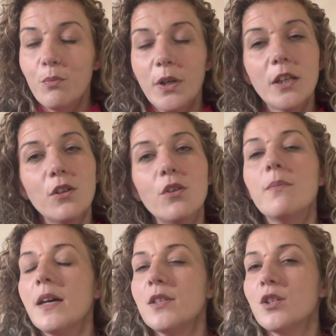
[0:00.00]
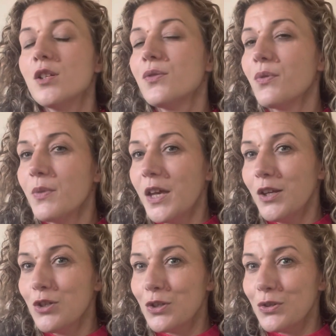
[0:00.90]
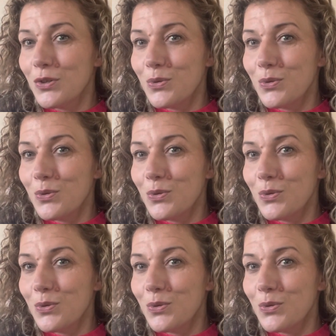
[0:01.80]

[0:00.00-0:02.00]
bringing you messages from the angels